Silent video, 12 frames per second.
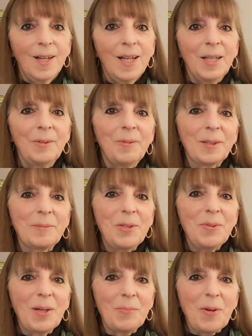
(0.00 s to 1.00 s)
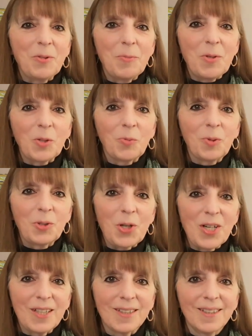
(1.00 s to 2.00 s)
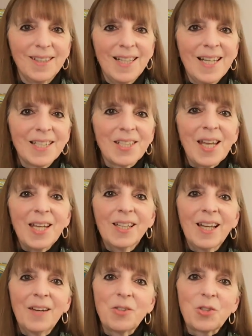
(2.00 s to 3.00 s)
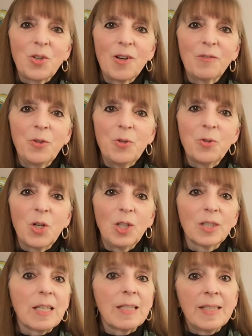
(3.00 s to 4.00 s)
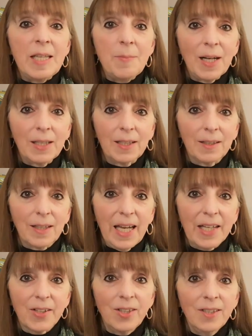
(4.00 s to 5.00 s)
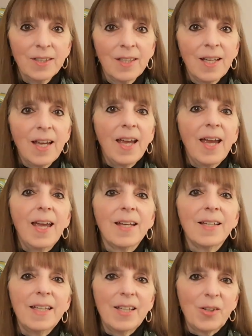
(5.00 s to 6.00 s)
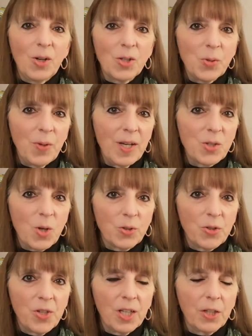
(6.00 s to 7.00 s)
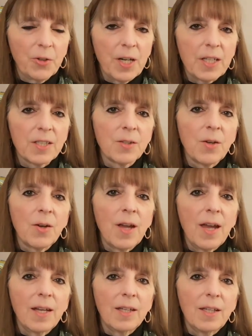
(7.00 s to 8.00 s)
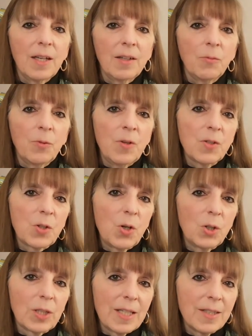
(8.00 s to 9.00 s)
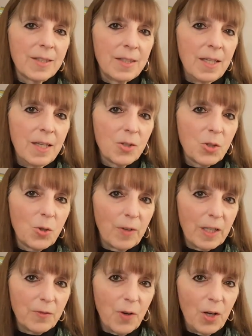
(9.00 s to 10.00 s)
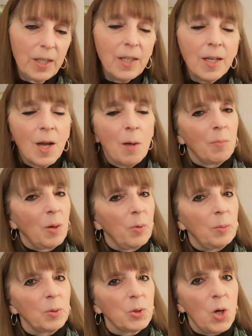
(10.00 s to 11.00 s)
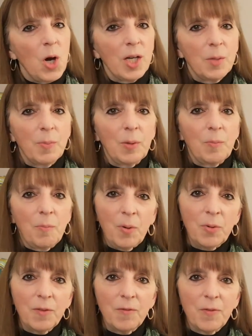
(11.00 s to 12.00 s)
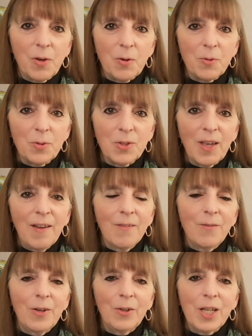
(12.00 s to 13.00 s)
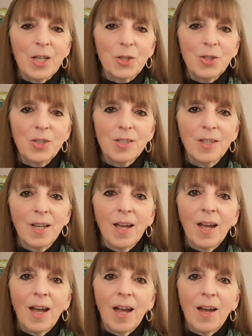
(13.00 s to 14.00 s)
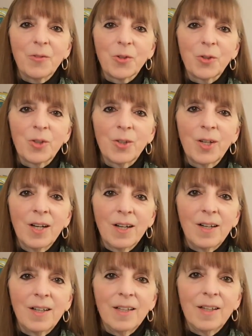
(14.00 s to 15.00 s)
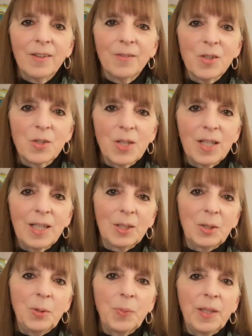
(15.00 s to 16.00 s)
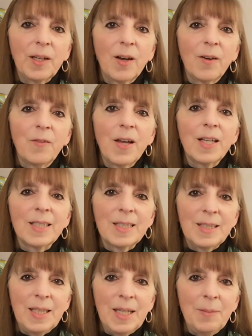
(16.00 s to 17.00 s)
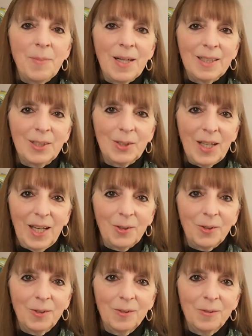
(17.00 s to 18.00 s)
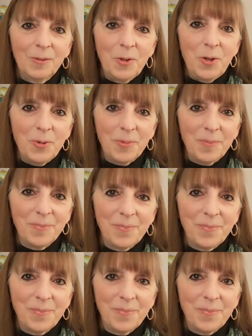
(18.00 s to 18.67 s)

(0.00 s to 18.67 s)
Hi, welcome to Elementary Music with Donna. Today I have a song for you called See My Little Candle, and it also has alternate lyrics, and it is called See the Snowflakes Falling, but we will talk about both of those variations after I have sung a little bit of See My Little Candle for you.